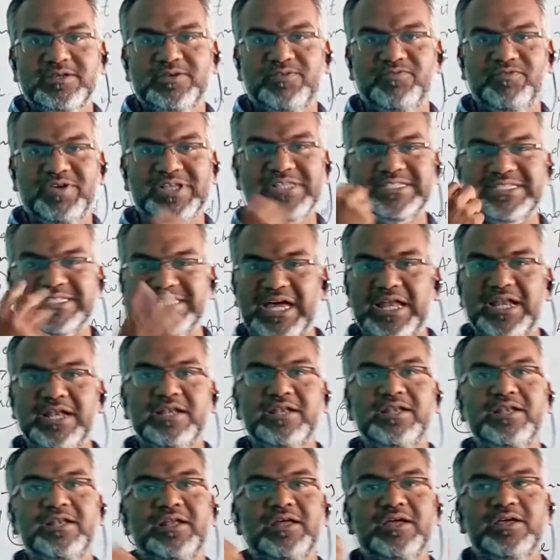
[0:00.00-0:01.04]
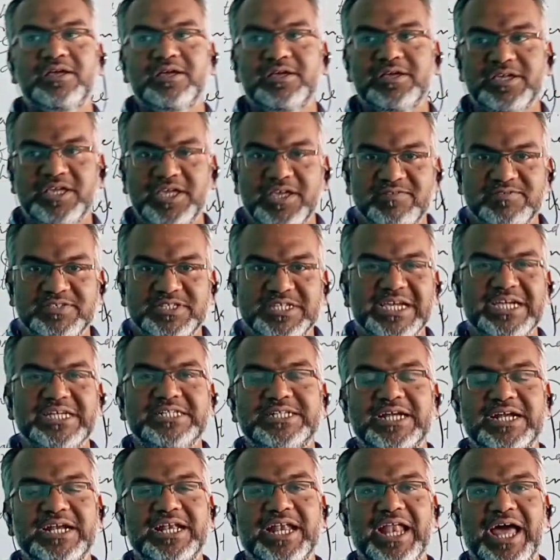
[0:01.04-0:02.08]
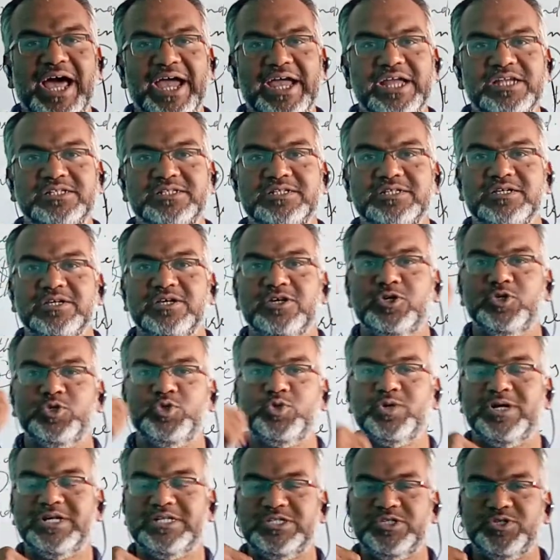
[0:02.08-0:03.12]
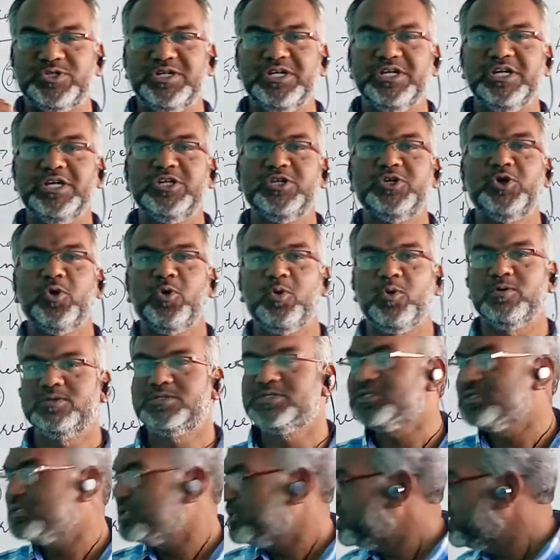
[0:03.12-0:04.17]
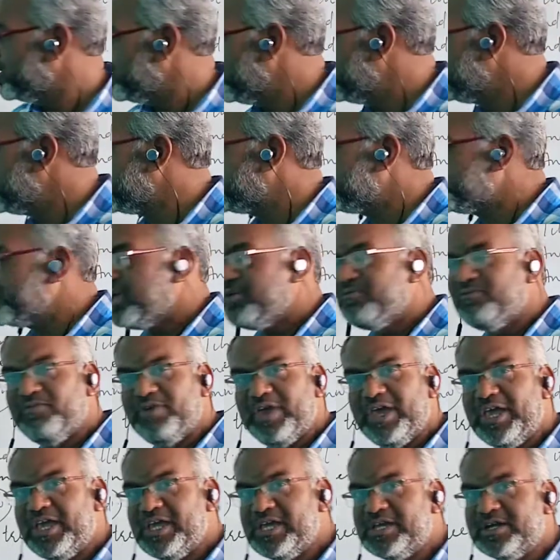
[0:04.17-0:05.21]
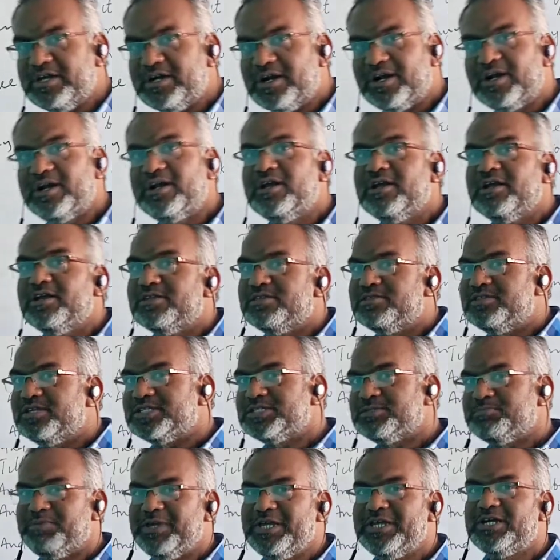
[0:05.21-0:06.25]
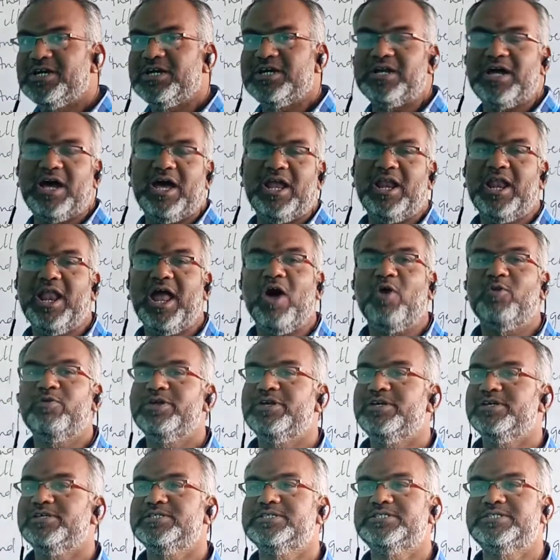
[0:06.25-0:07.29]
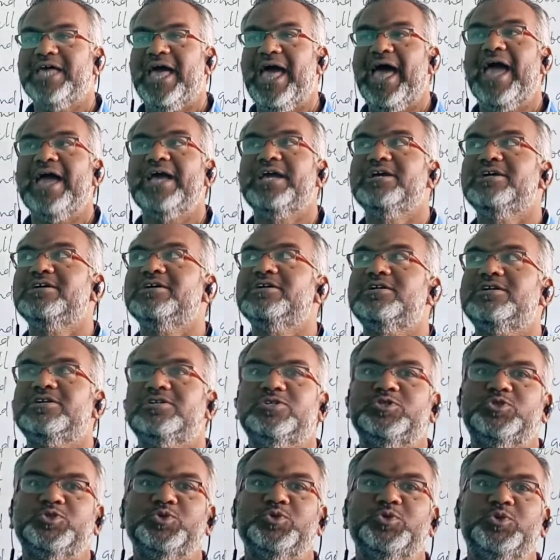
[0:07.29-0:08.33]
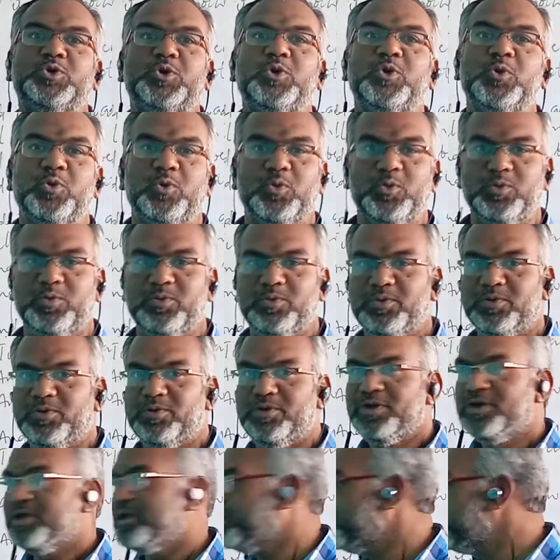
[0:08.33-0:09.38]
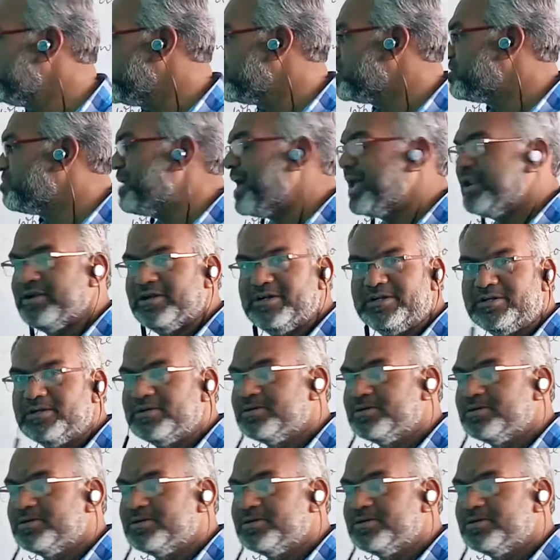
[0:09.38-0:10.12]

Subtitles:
When sun gives heat and light to a tree, it grows. In the same way here, the speaker allowed his anger to grow in this manner.